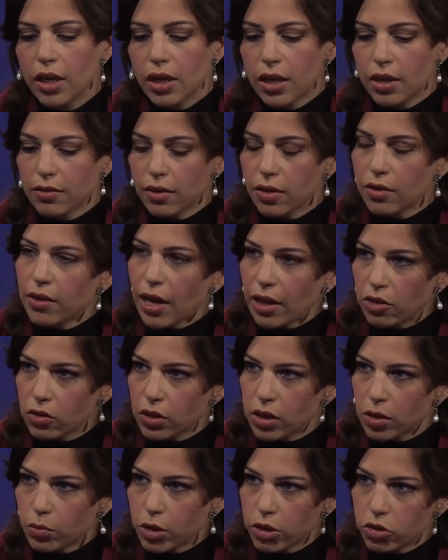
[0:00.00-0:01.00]
is
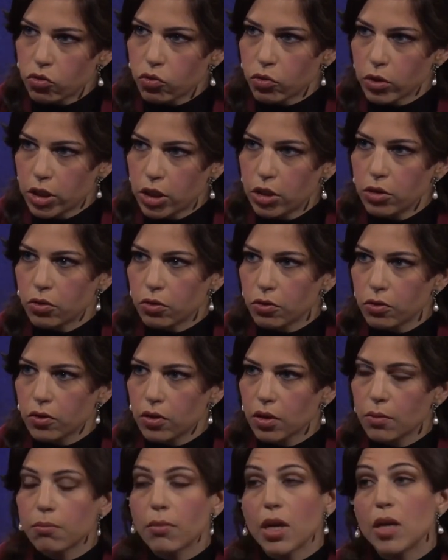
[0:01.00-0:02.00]
actually much
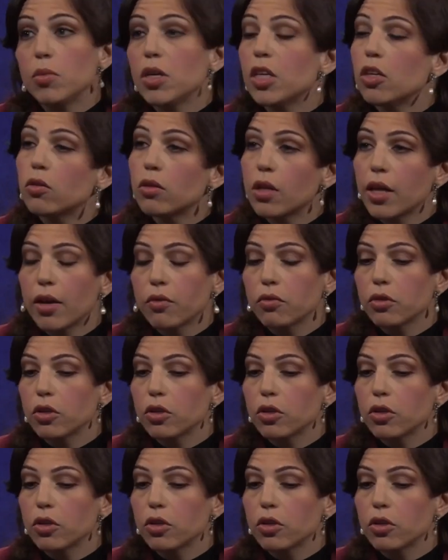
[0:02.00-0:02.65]
reduced. Maybe you'll have